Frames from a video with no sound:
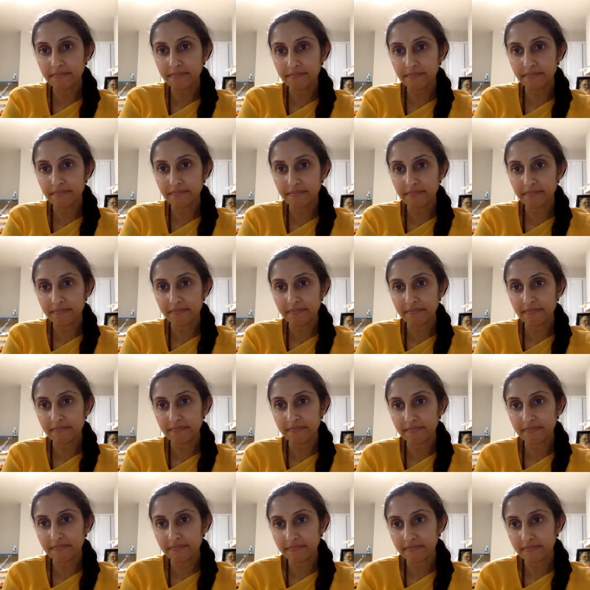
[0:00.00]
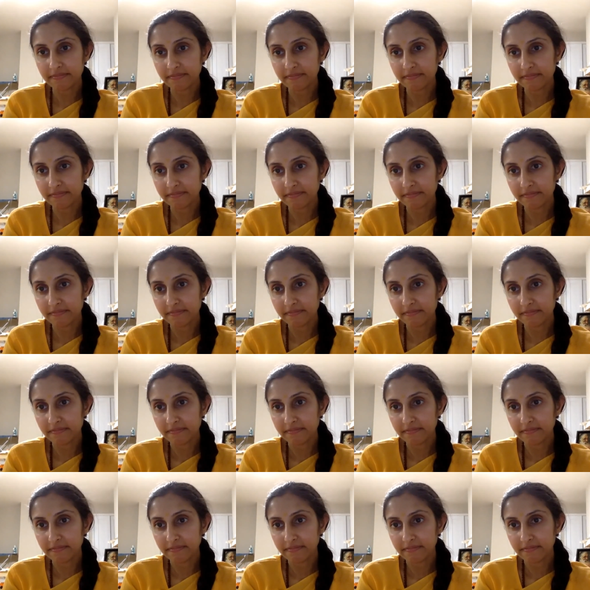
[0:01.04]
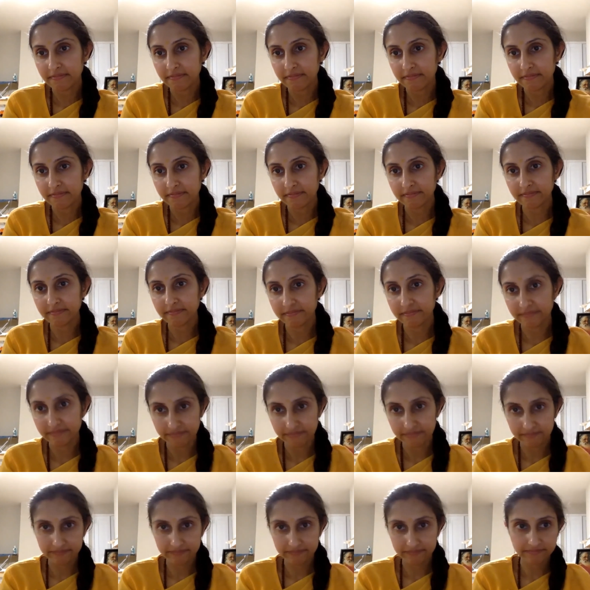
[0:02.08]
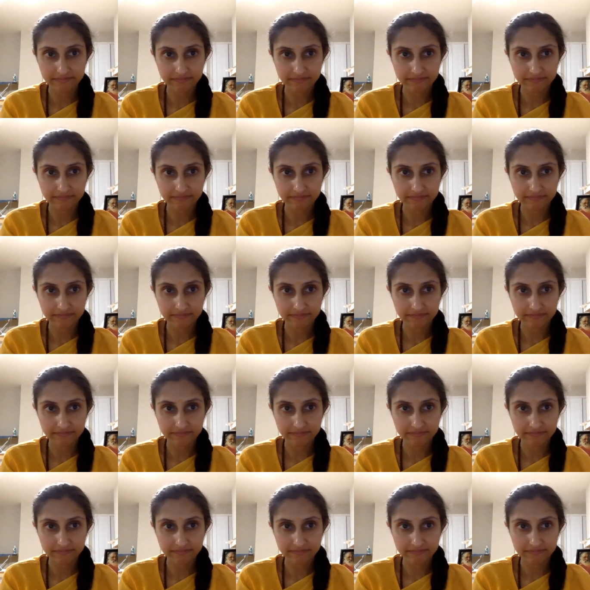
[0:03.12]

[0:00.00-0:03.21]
Nothing is said.